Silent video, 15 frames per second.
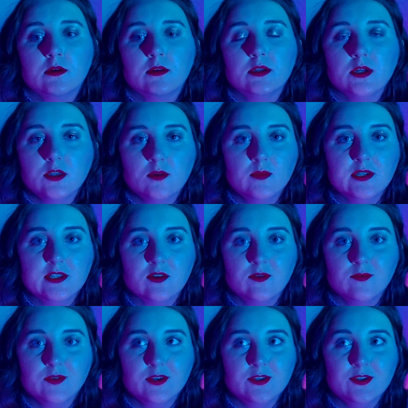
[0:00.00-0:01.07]
telling
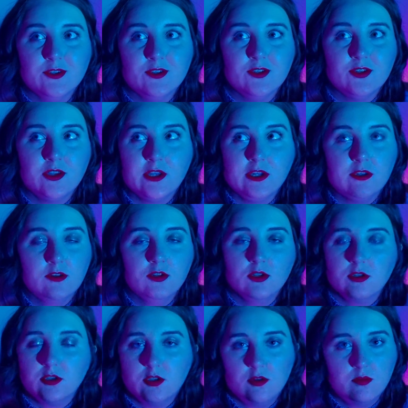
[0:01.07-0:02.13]
myself is, like,
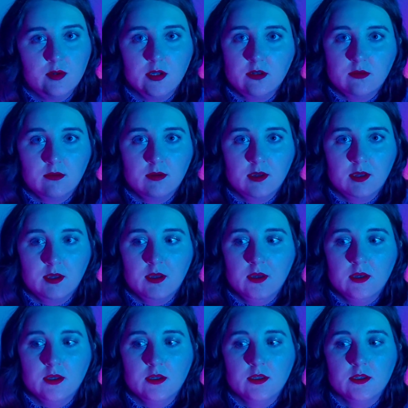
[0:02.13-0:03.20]
just do it.
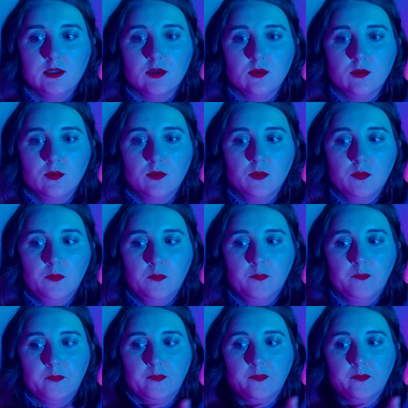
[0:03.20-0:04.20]
So